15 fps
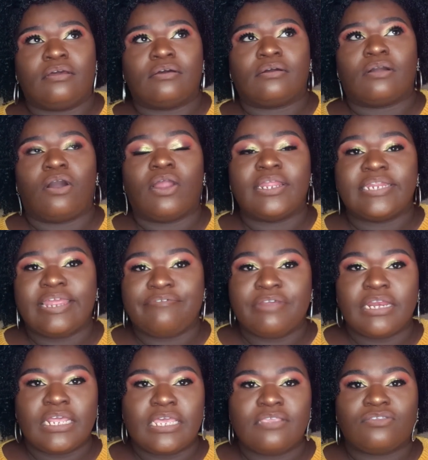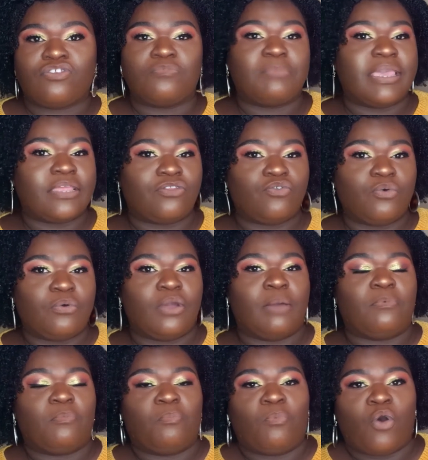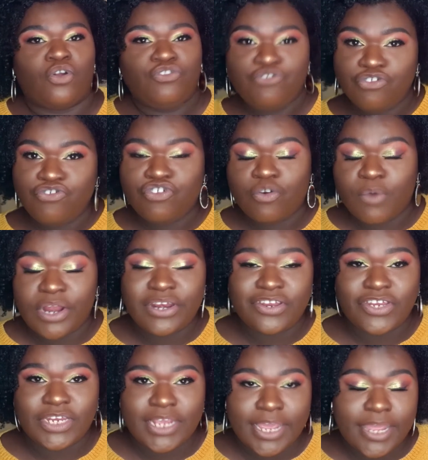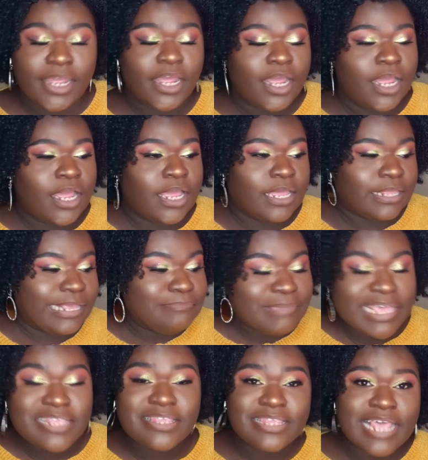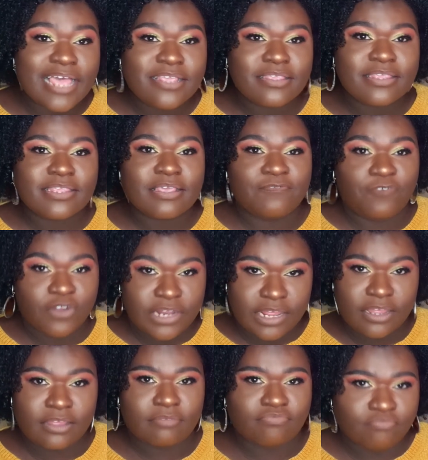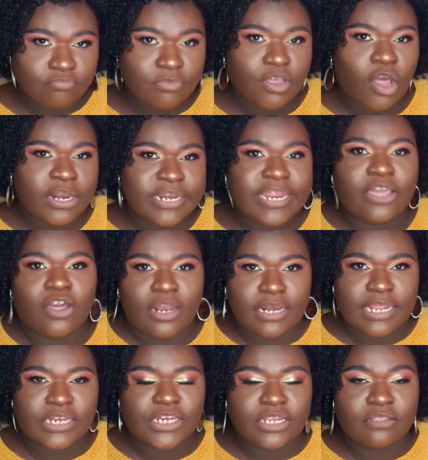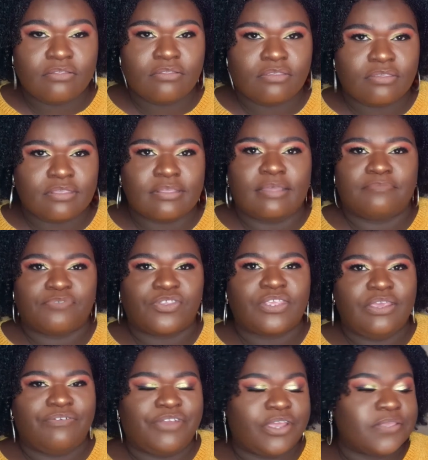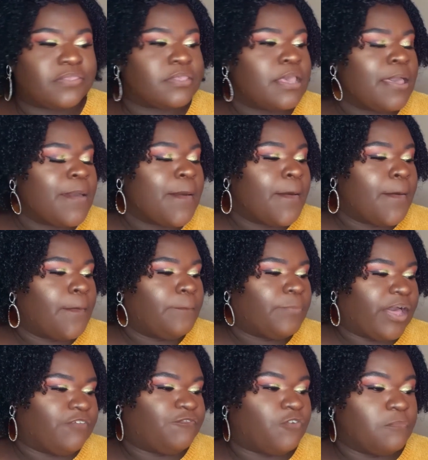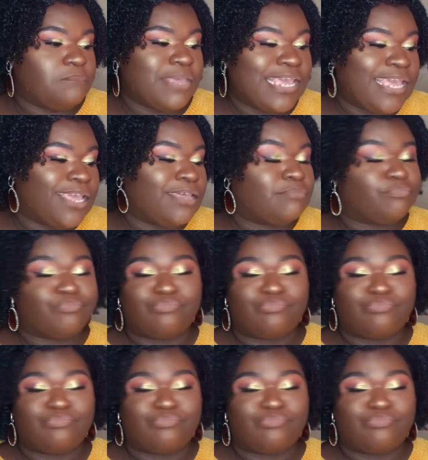holiday release to do a more neutral one this year. It makes sense for the holiday collections series, but for me,